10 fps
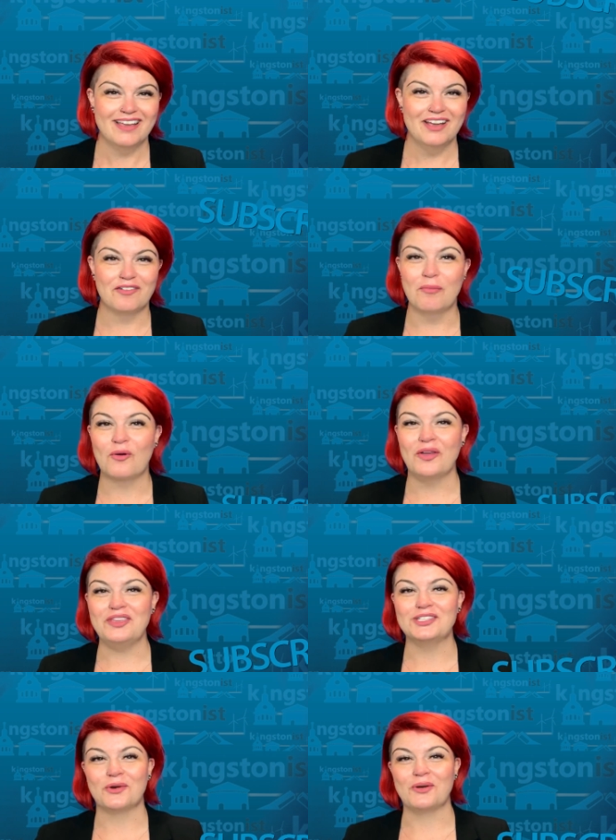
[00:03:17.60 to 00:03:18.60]
For more on
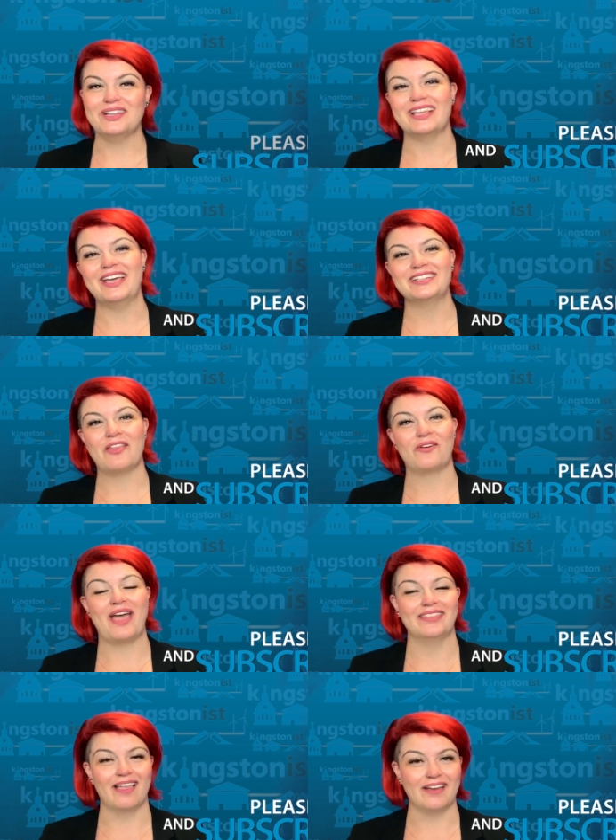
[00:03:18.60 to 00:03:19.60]
these stories and other
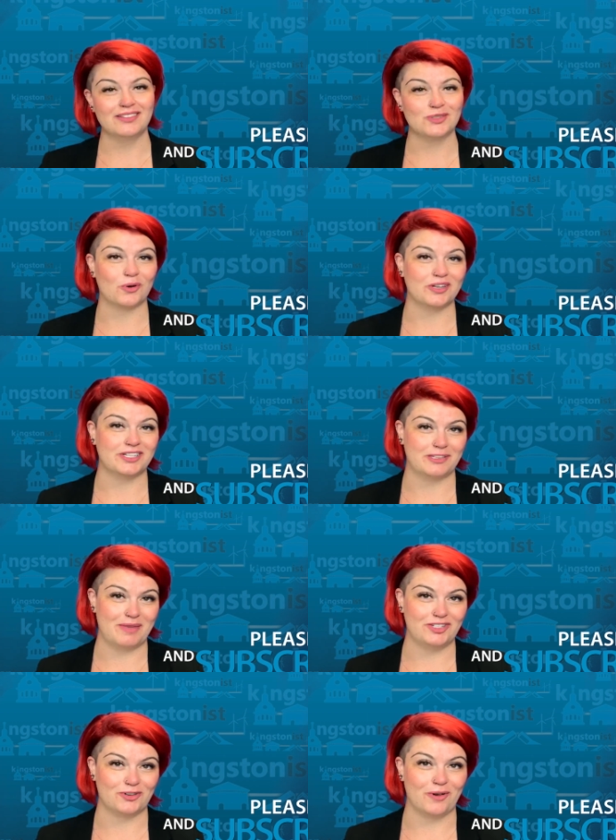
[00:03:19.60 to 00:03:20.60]
headlines, or to
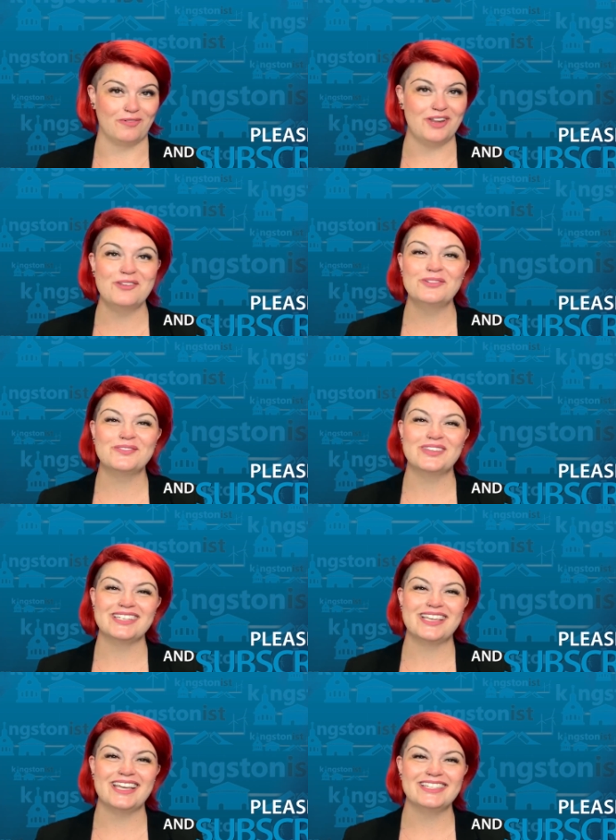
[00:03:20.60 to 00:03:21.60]
submit your own news,
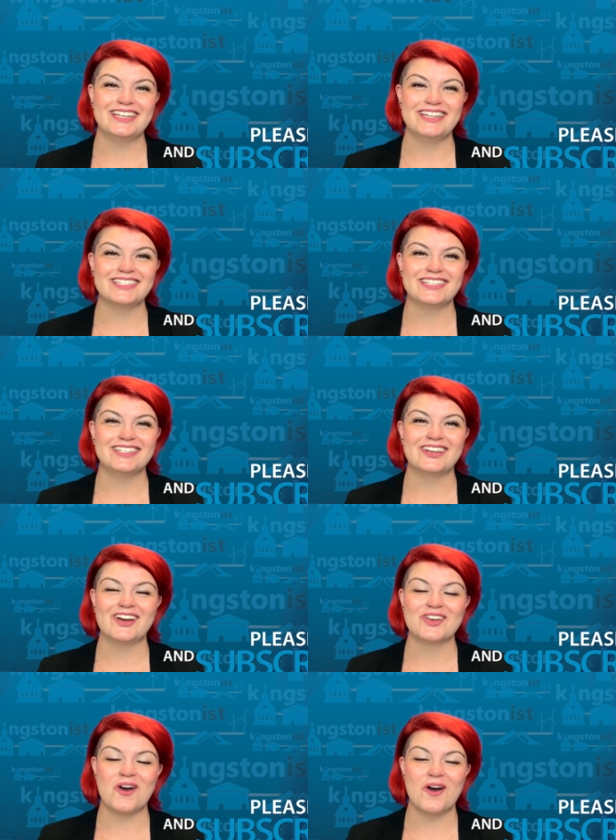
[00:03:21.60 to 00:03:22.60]
visit
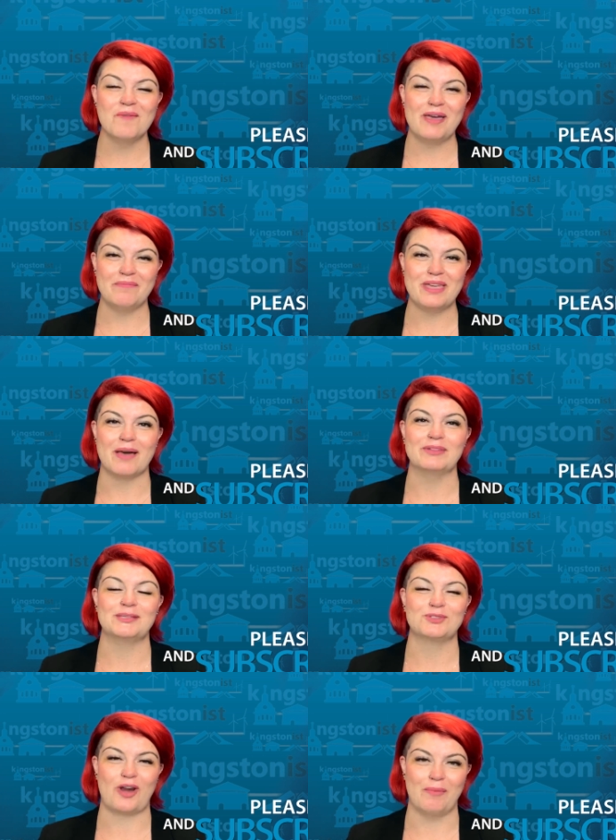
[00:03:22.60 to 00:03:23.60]
kingstonist.com and become a
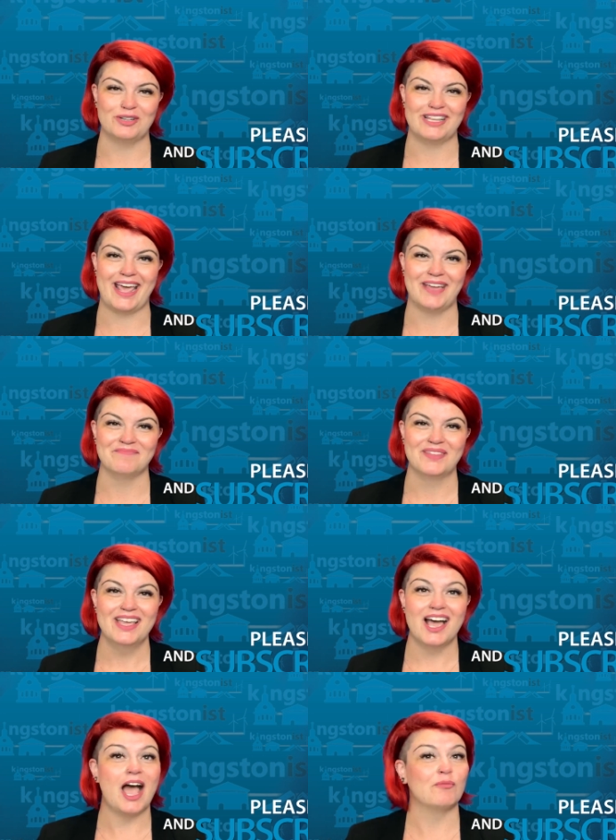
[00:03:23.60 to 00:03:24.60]
subscriber today.
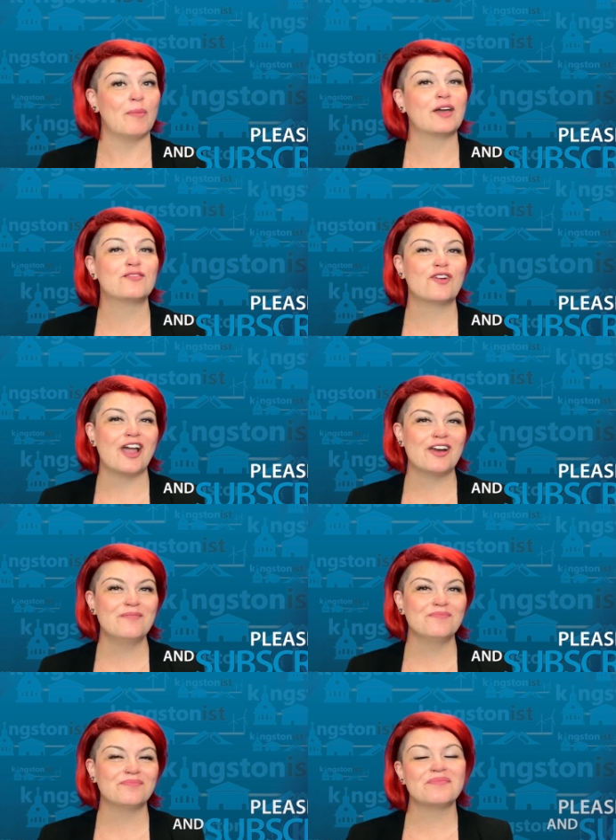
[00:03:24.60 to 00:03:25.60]
I'm Rebecca Fryer.
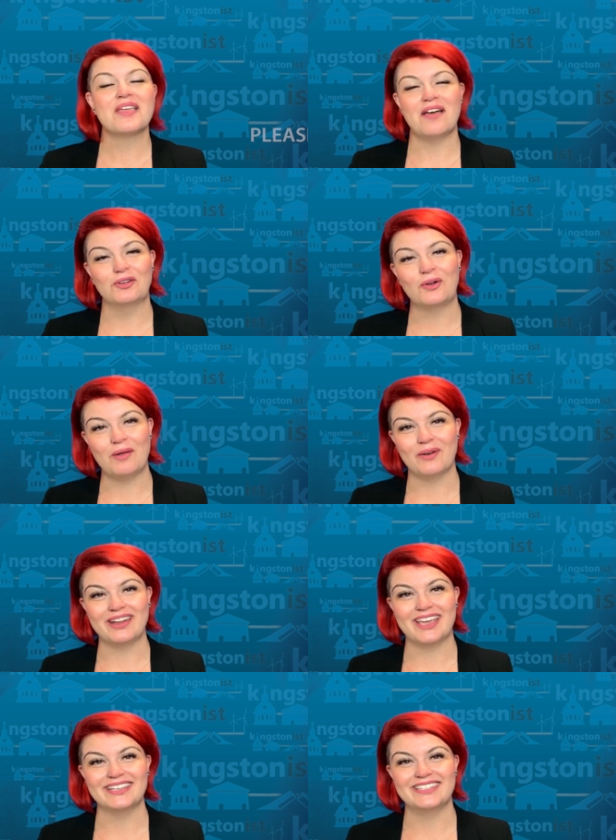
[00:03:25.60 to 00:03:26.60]
Have a great one,
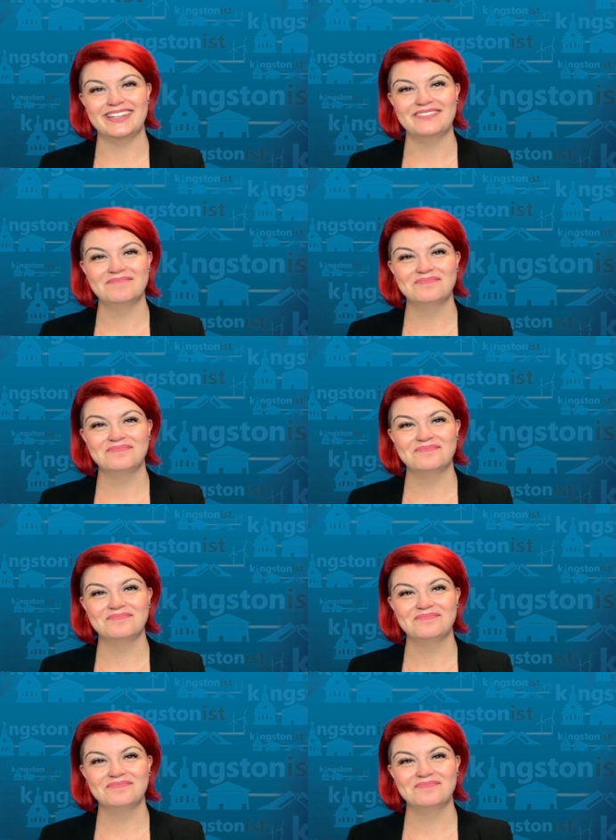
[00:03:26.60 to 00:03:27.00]
Kingston.